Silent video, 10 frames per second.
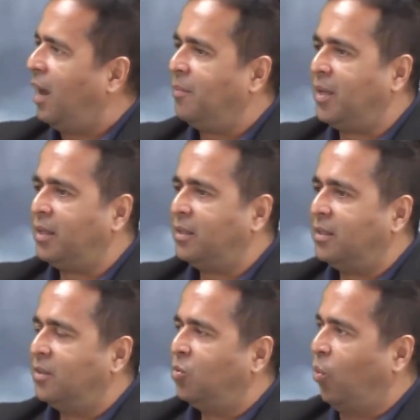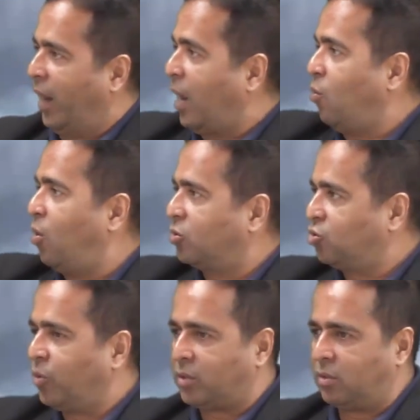I mean, when I
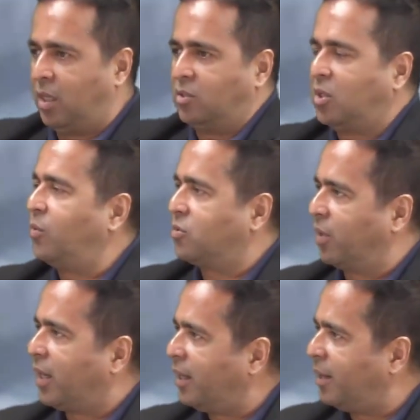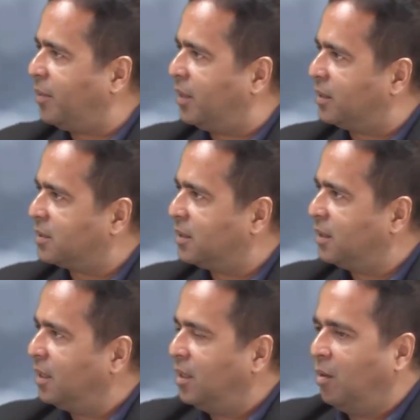walked through it, nature was reclaiming it.
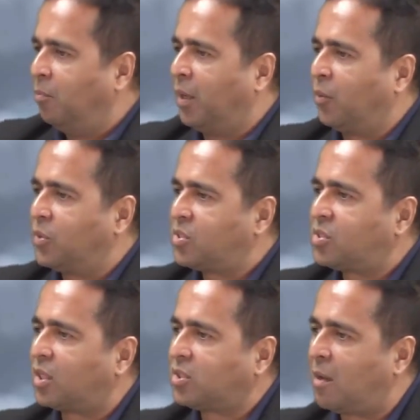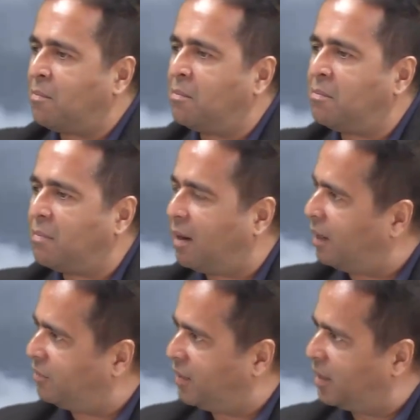But it was such a
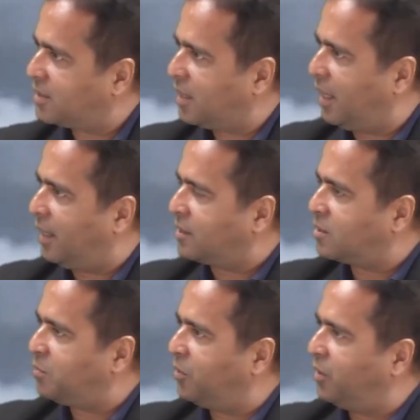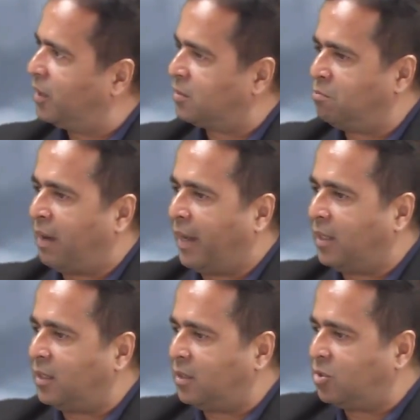marvelous experience.
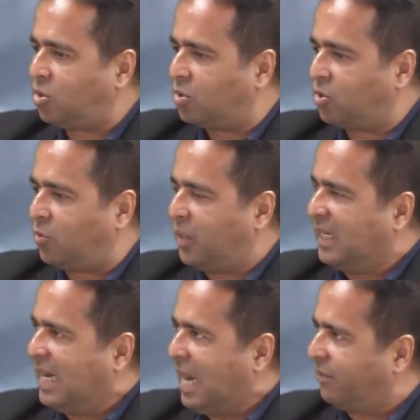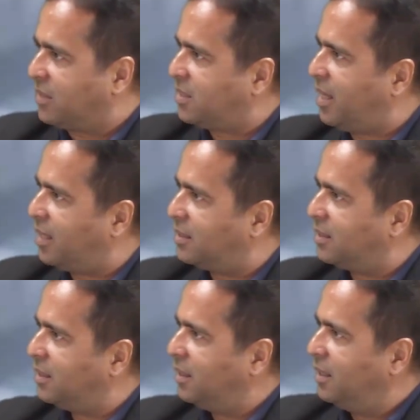My children will never see it.
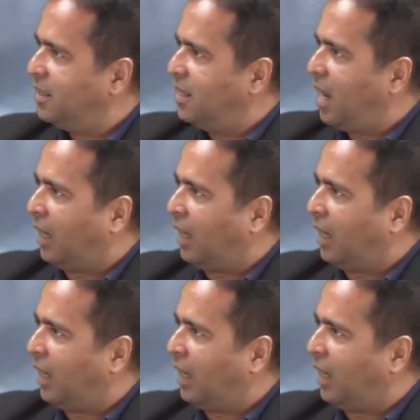Yeah.